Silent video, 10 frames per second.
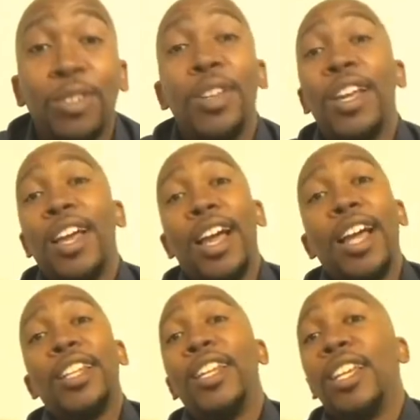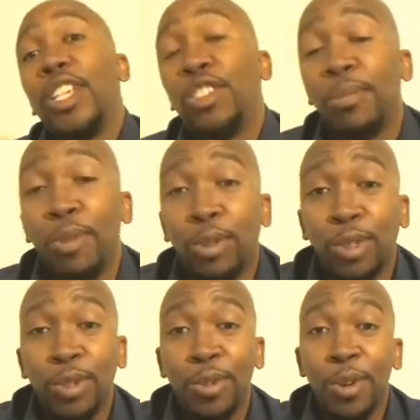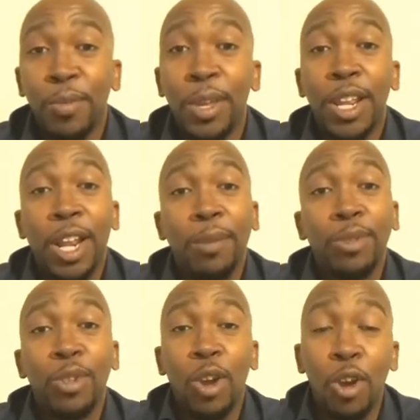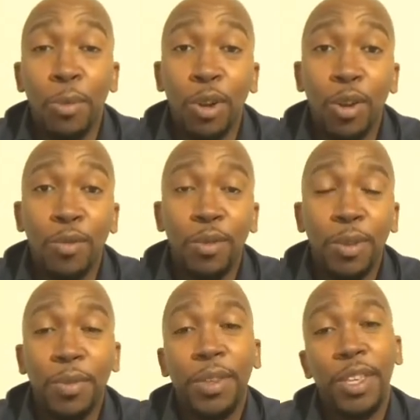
you. I did get your brochure, man. I'm combing over it.